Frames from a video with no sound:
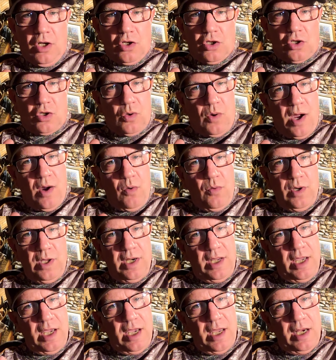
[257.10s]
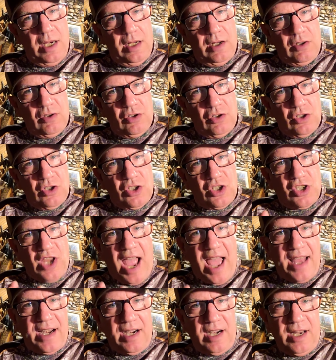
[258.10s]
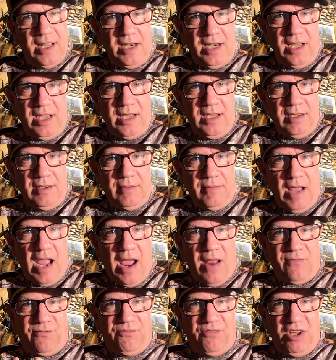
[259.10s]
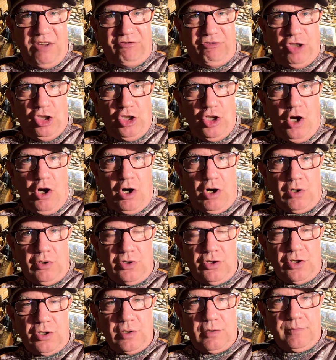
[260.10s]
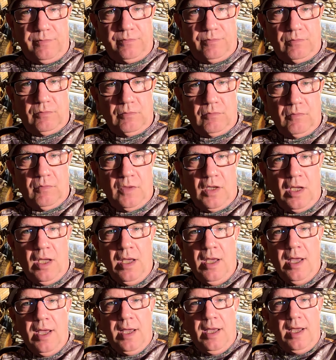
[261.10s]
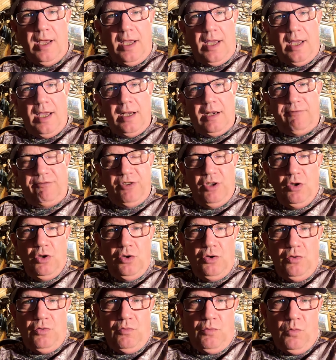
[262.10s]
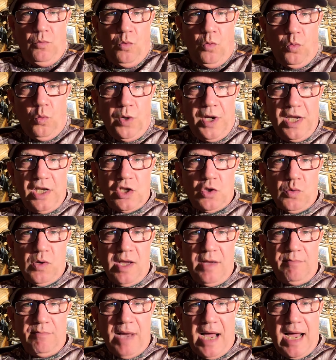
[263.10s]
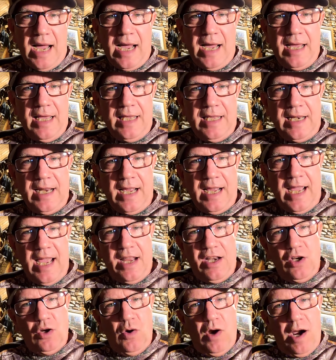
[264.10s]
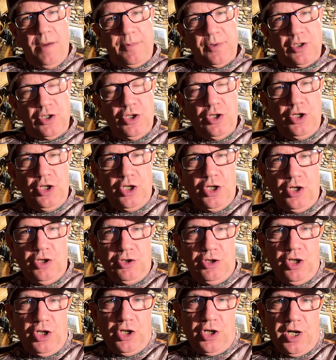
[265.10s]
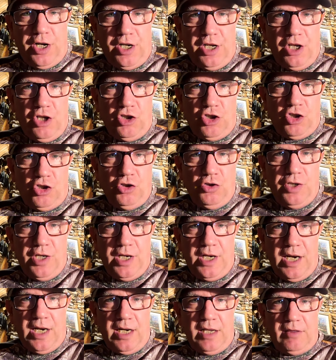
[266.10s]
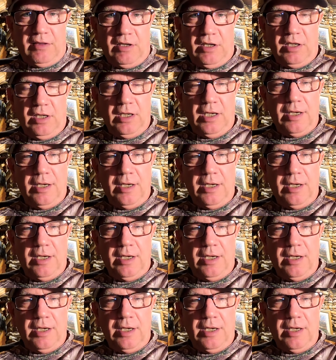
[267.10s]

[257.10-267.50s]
So I went ahead and sighted it in at 50 yards. And a few weeks went by, and I had no opportunity on deer. I didn't shoot at anything.